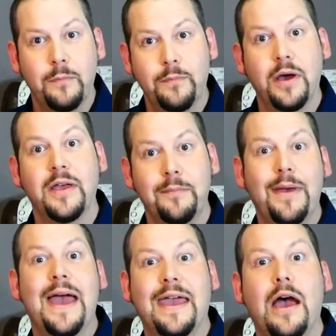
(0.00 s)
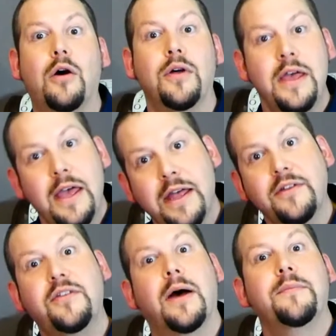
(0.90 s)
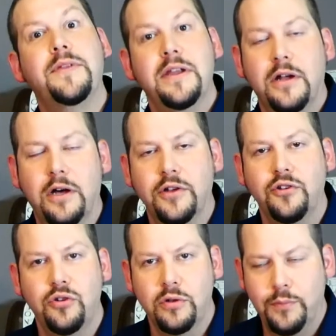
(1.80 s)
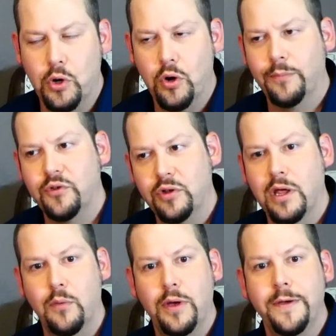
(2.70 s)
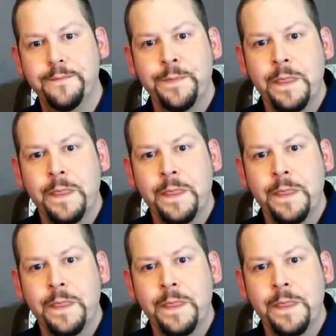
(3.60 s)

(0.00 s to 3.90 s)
bucket back out and dumped it onto the poem, so that way